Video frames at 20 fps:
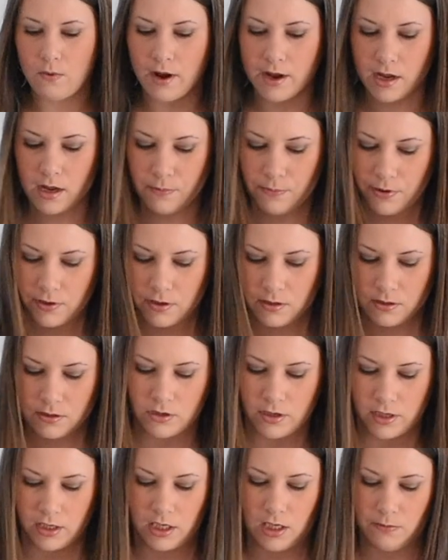wipe
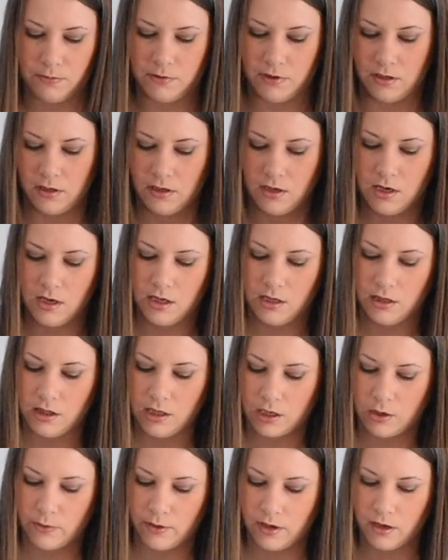try to keep the
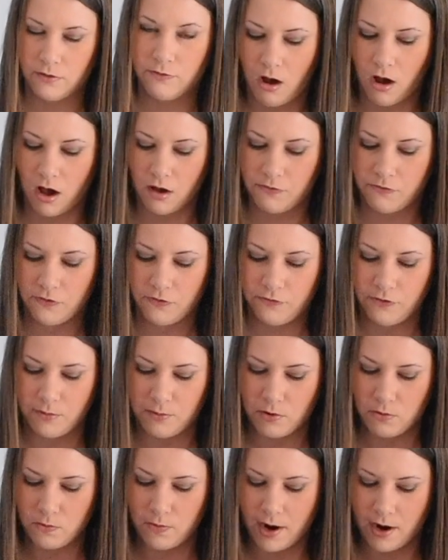liquid off from
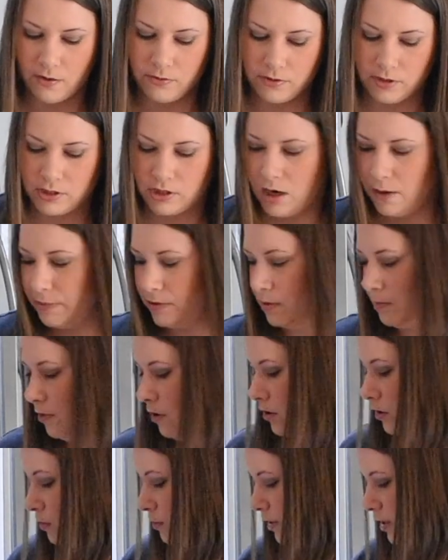around the top of the
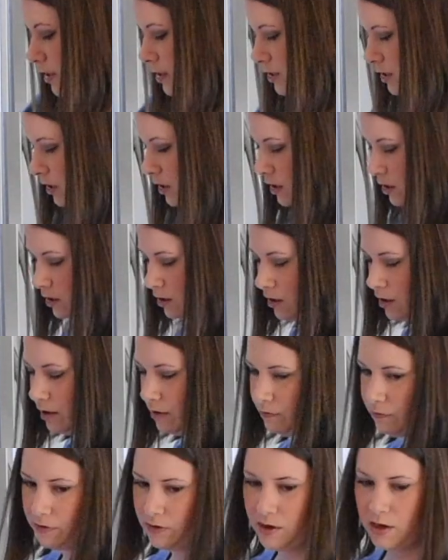bottle because it can kind
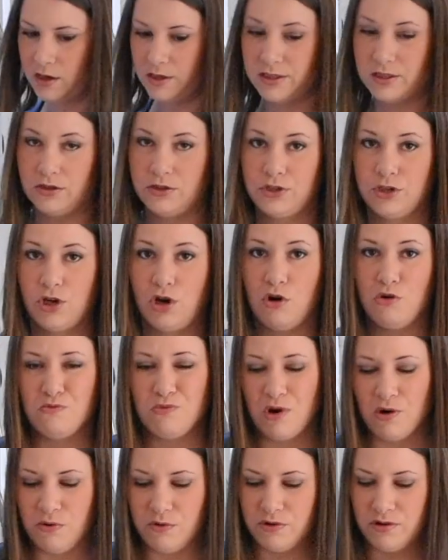of start to
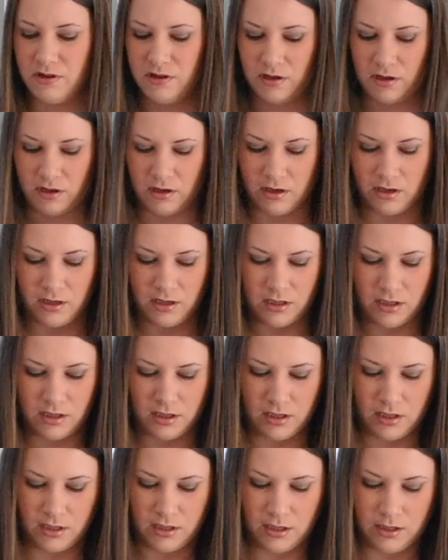corrode the,
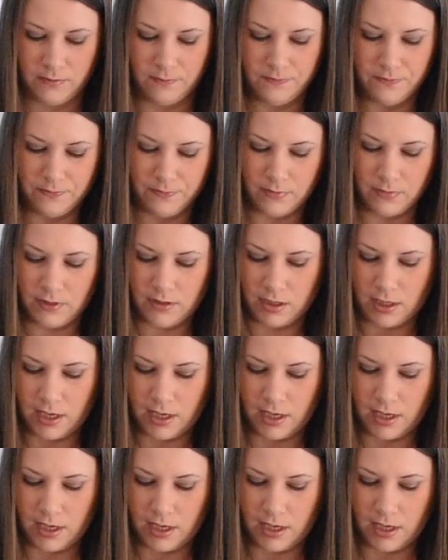the